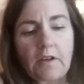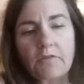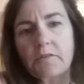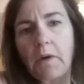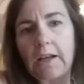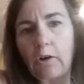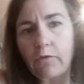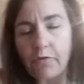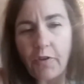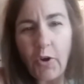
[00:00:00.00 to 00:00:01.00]
tell somebody
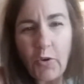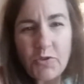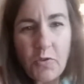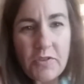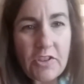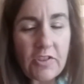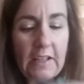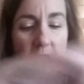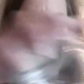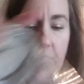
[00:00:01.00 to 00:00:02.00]
over the phone, so it's
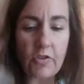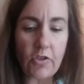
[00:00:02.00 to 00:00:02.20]
just easier to